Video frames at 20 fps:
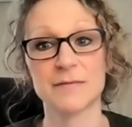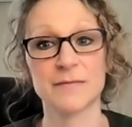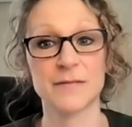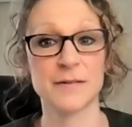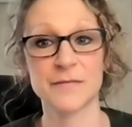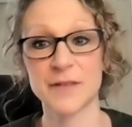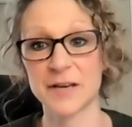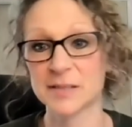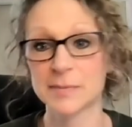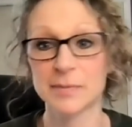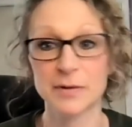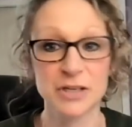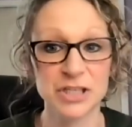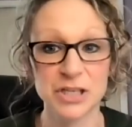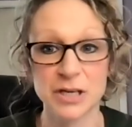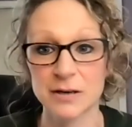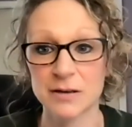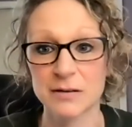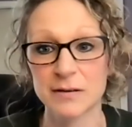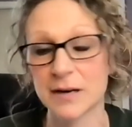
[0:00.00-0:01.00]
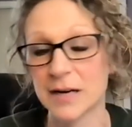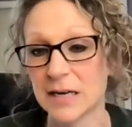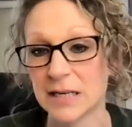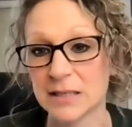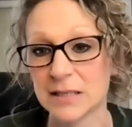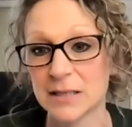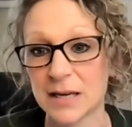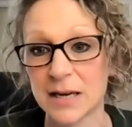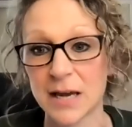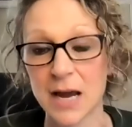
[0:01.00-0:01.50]
for Facebook jail or
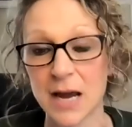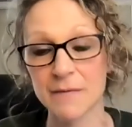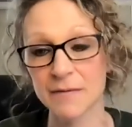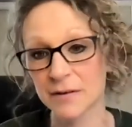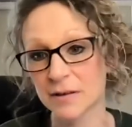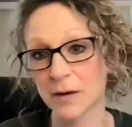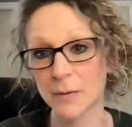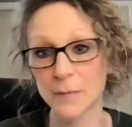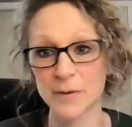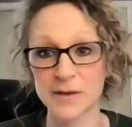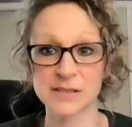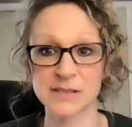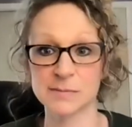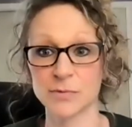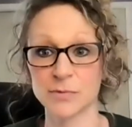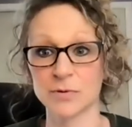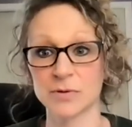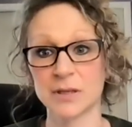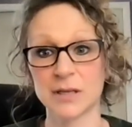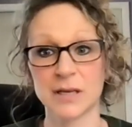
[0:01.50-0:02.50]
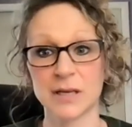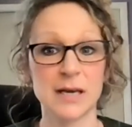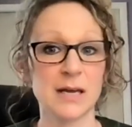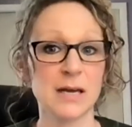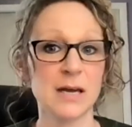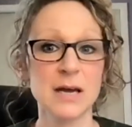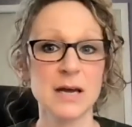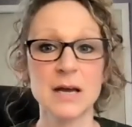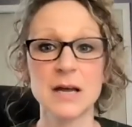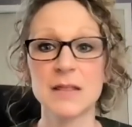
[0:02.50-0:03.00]
anything. Everything went smoothly.